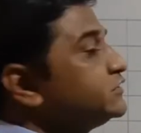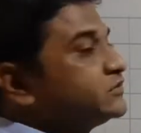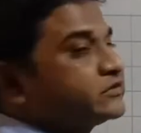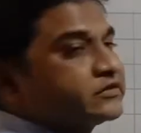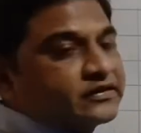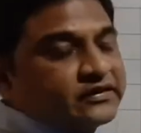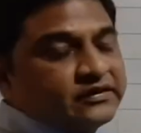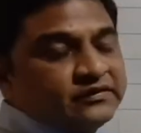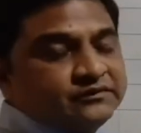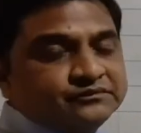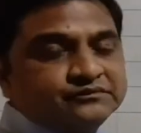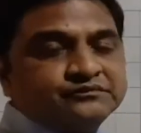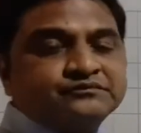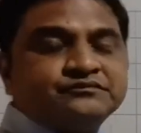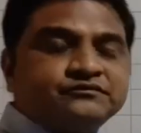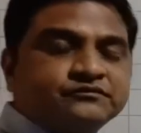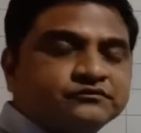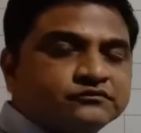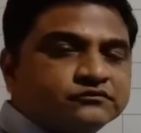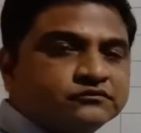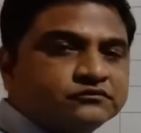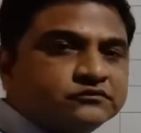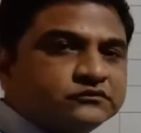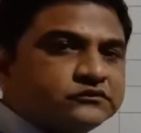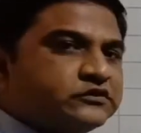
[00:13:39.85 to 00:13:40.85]
3.
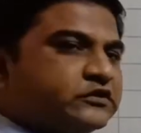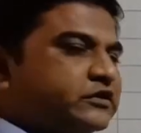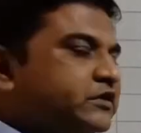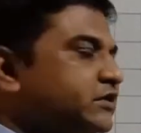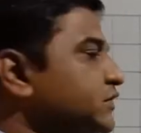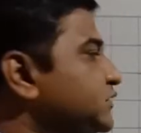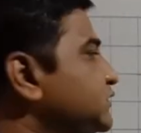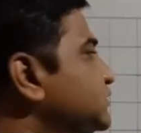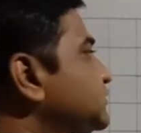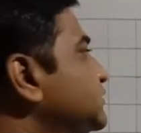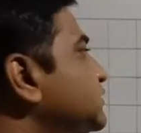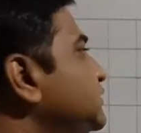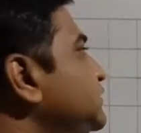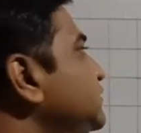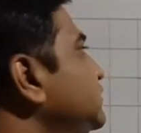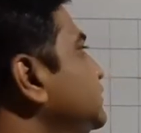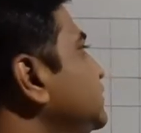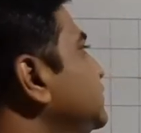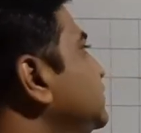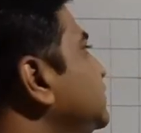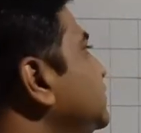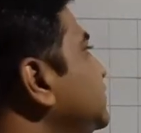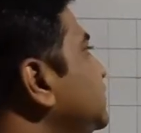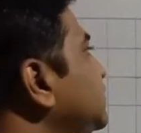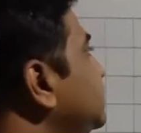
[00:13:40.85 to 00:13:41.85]
3 is a
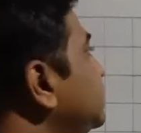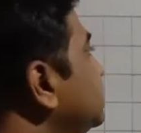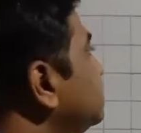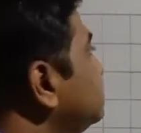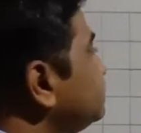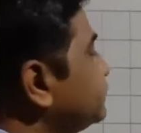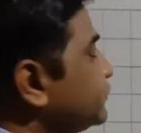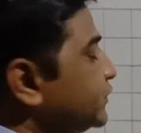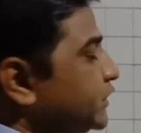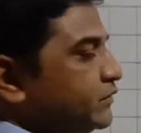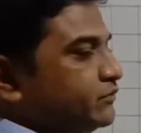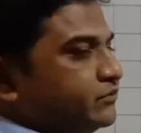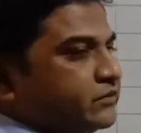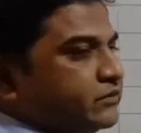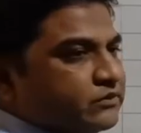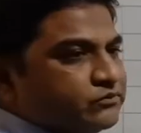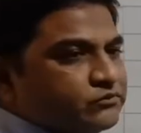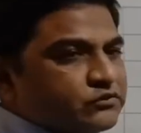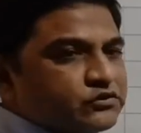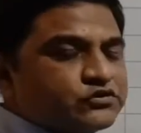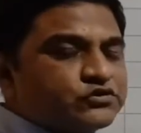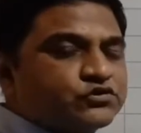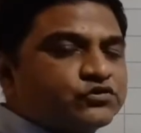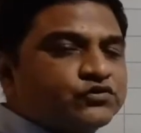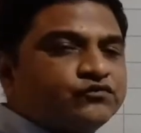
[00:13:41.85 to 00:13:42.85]
prime number.
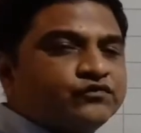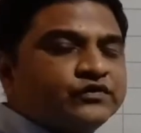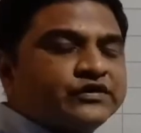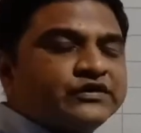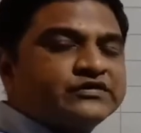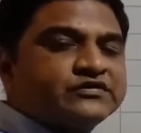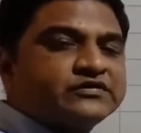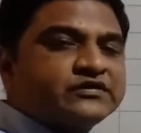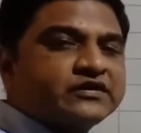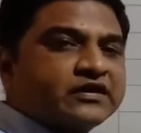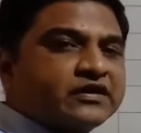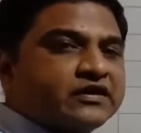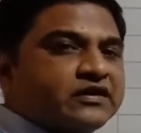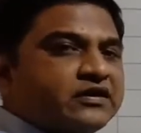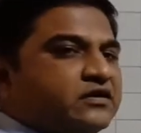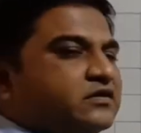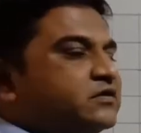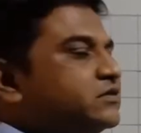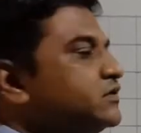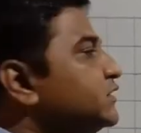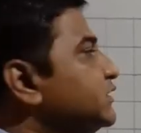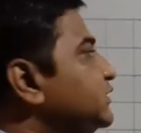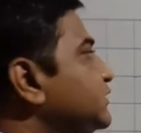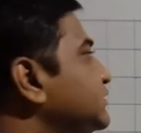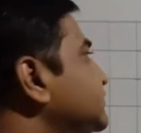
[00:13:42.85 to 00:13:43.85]
So we
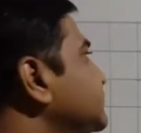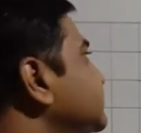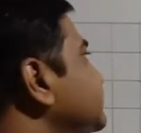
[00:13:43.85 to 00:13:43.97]
circled it.